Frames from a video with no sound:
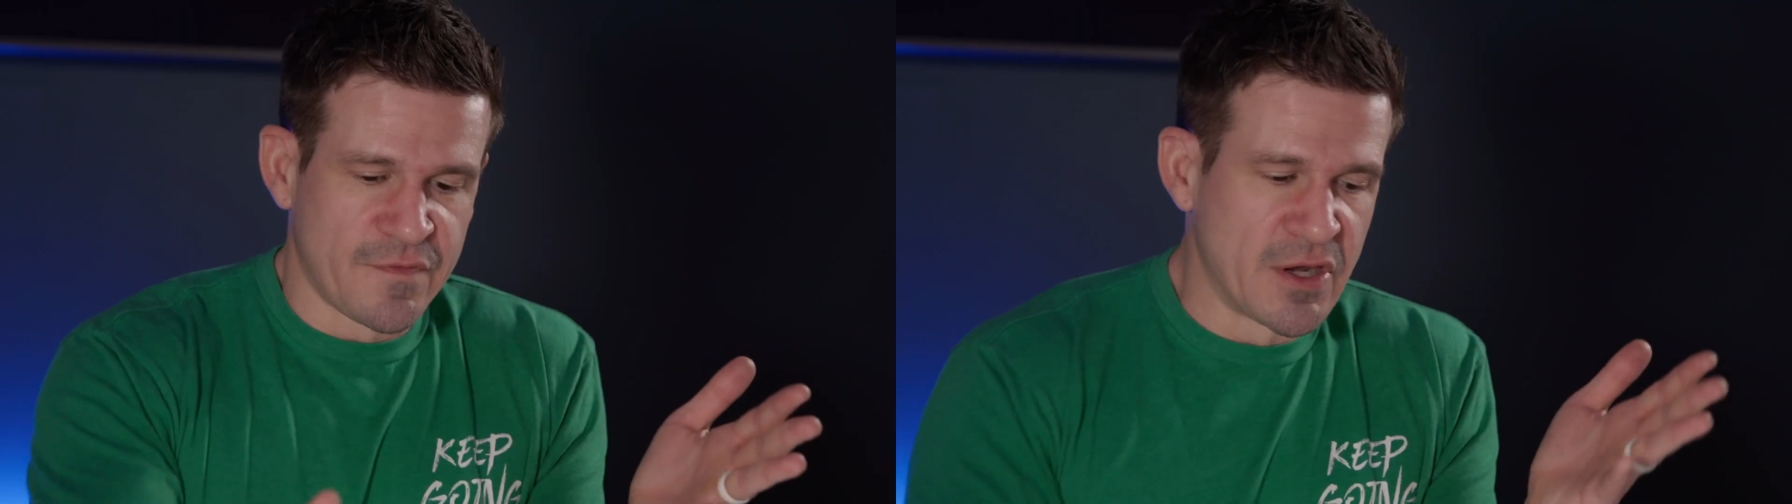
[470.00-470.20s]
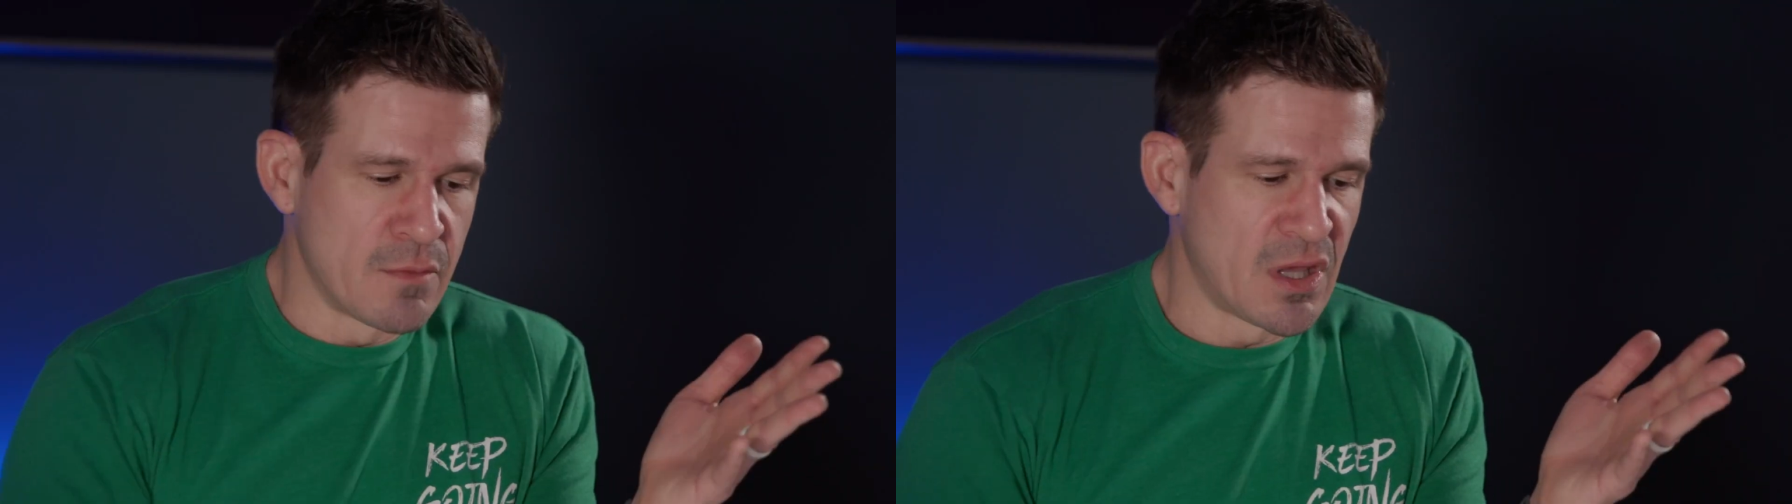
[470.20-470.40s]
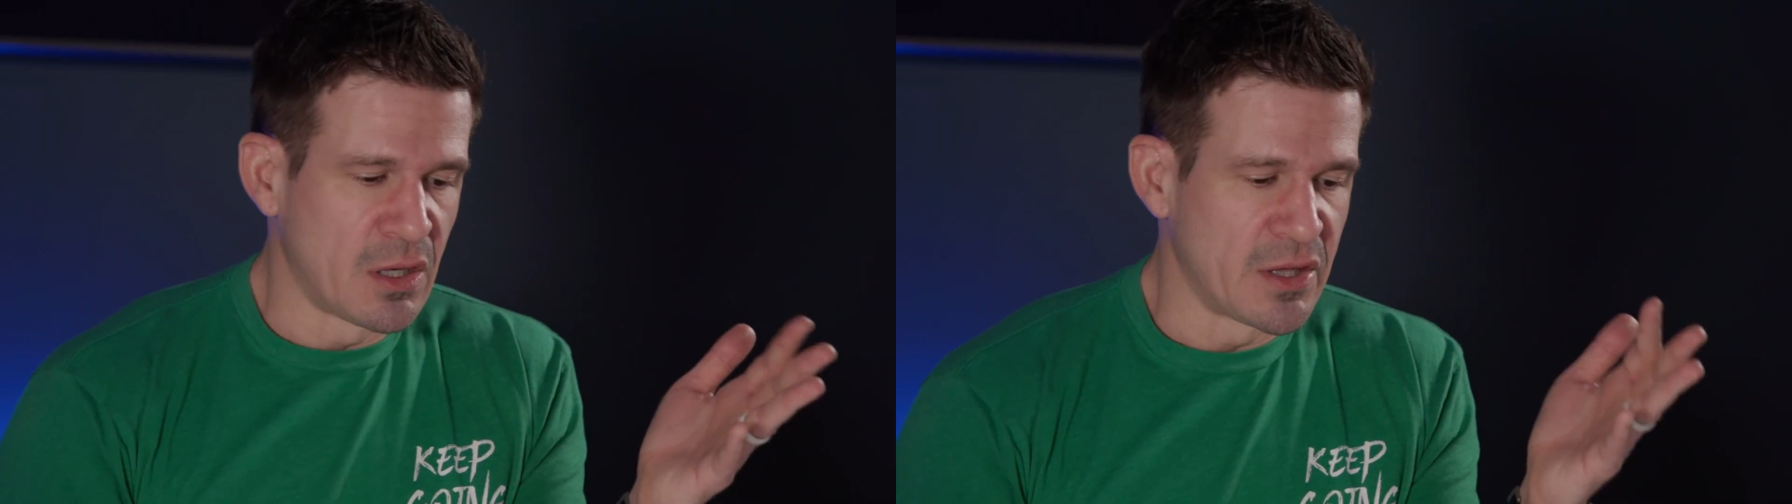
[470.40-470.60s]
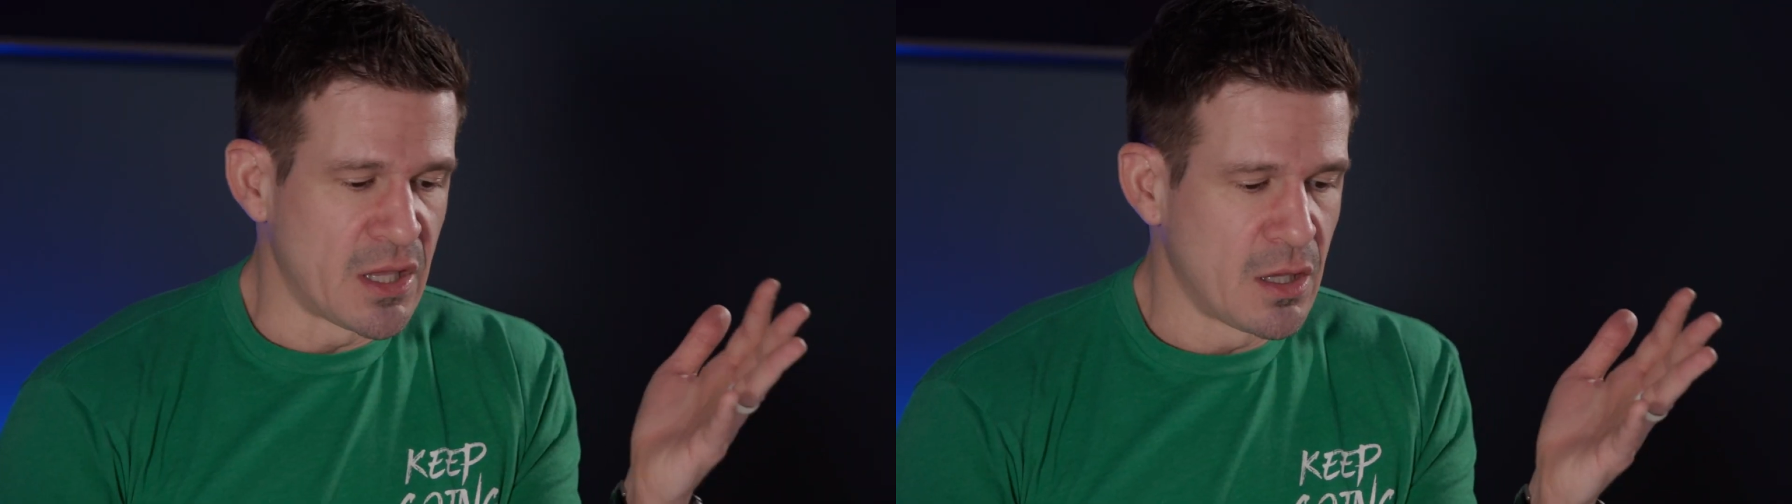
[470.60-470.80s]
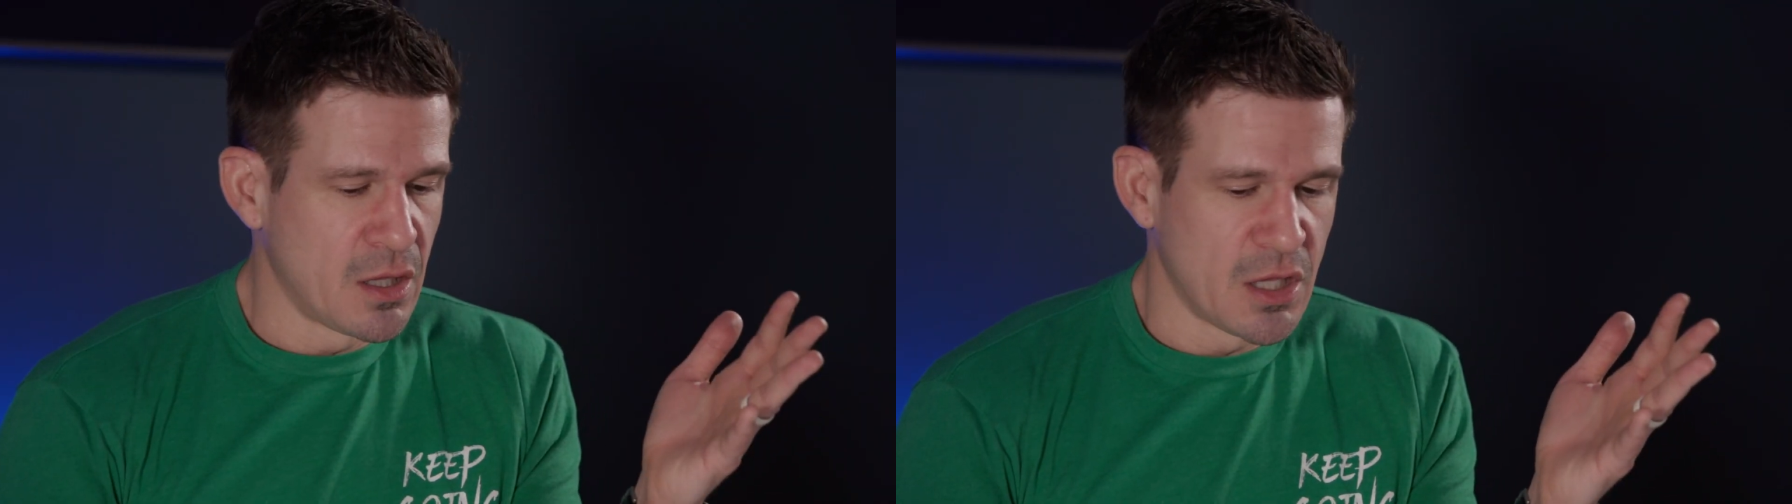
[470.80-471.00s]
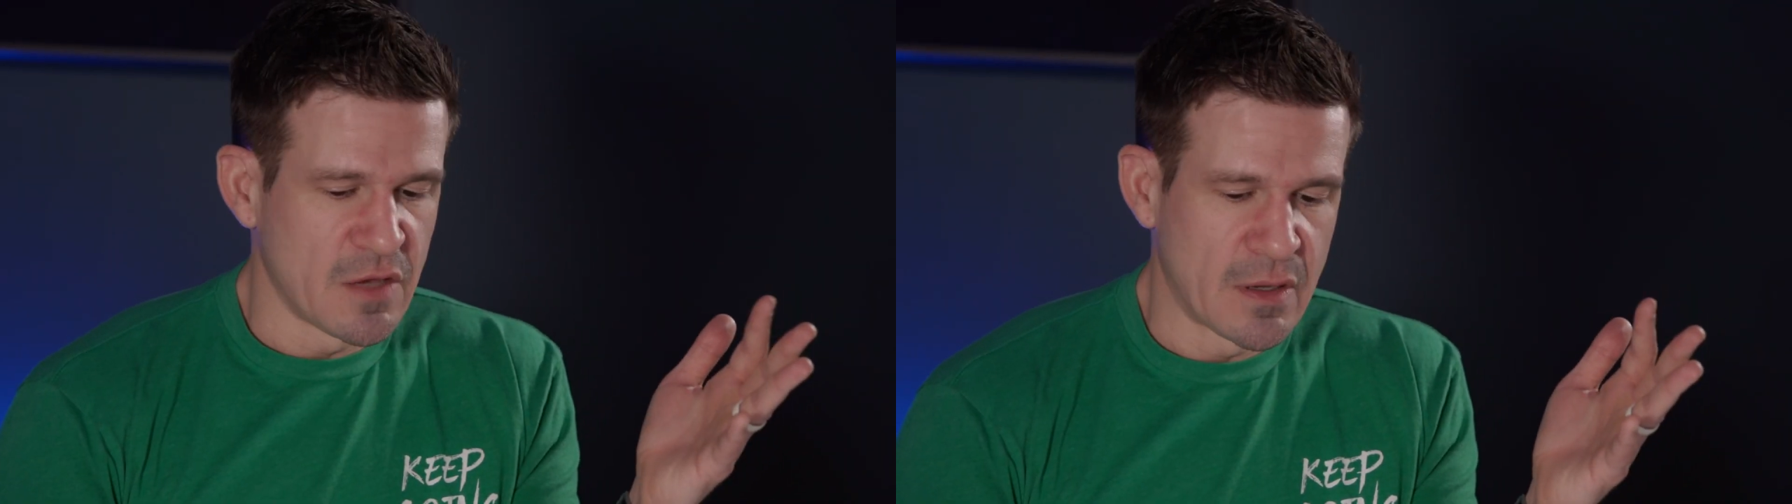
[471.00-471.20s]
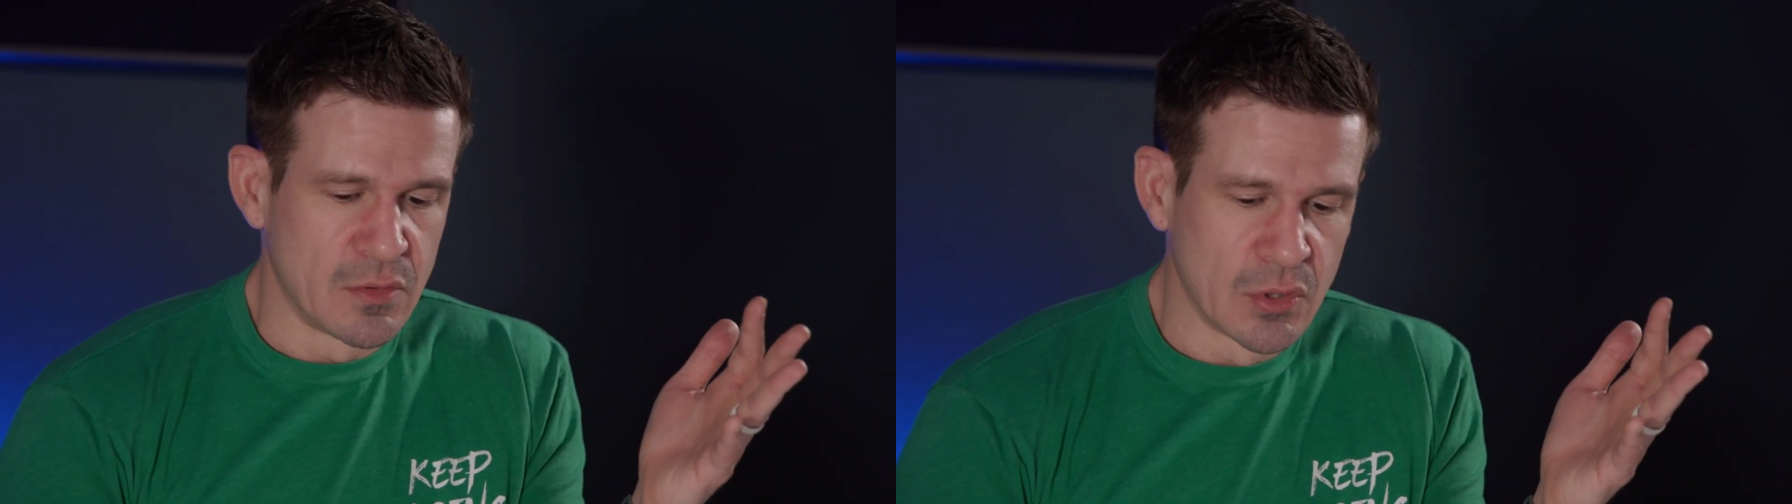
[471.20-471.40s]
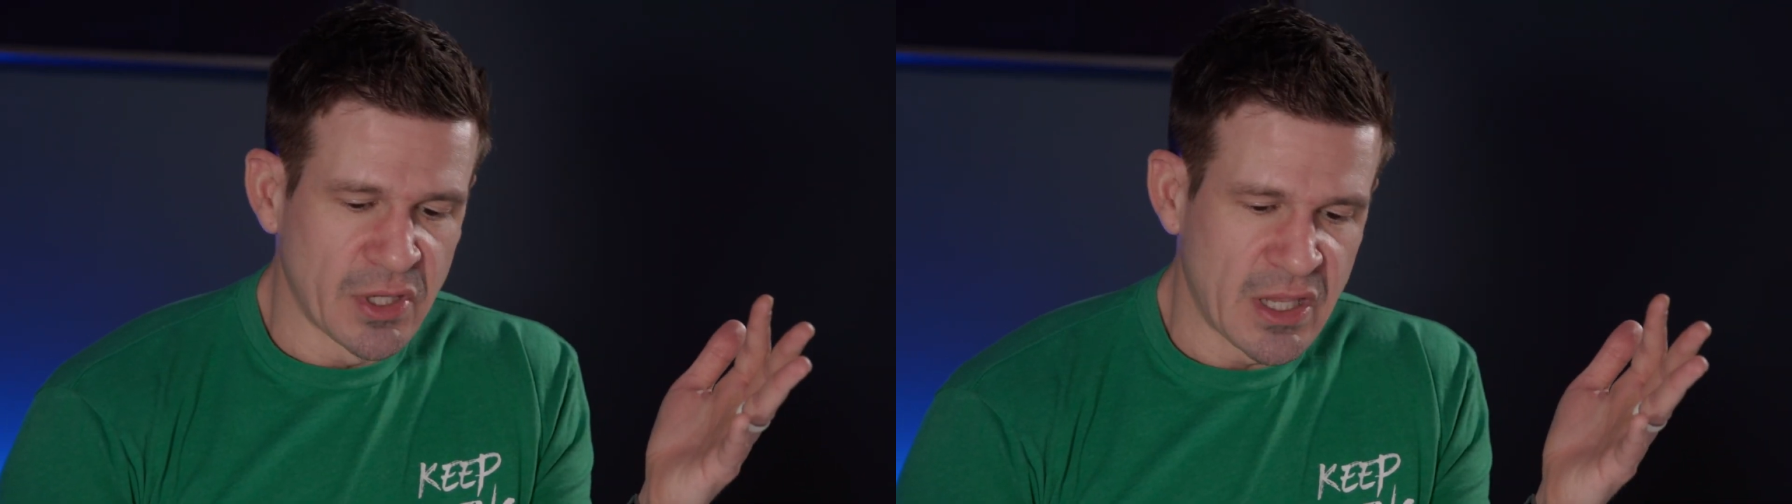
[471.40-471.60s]
fundamentally, if I'm
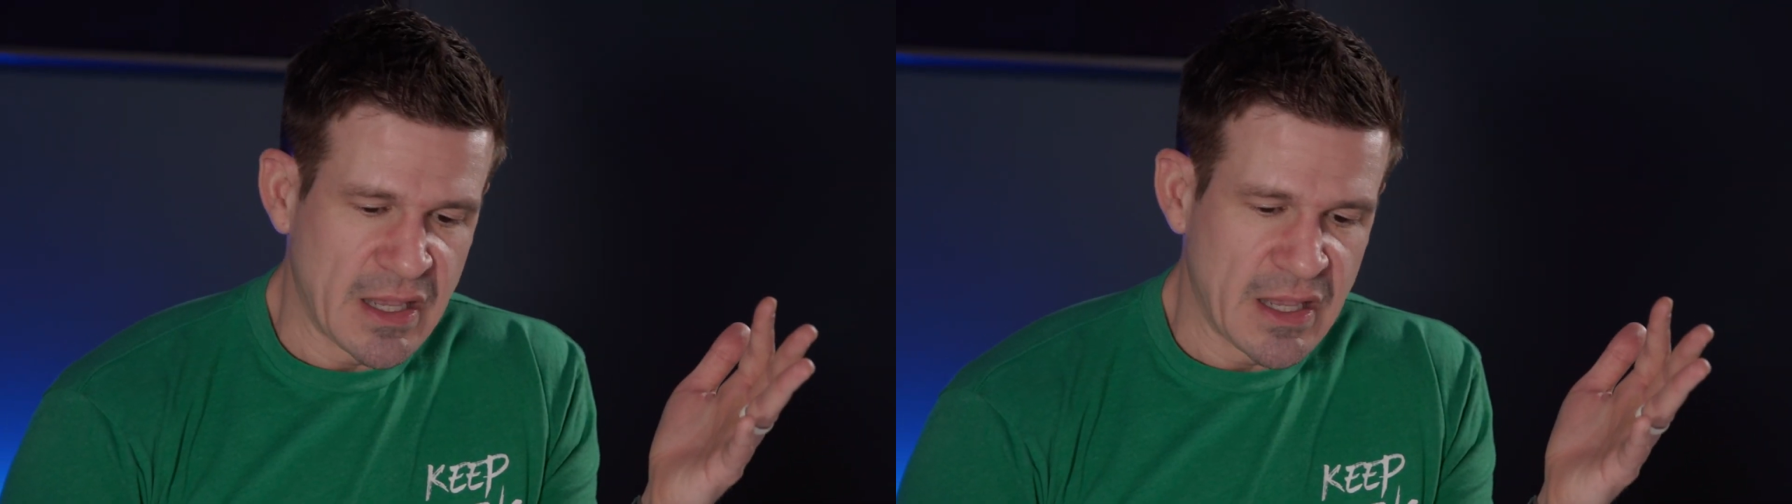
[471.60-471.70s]
looking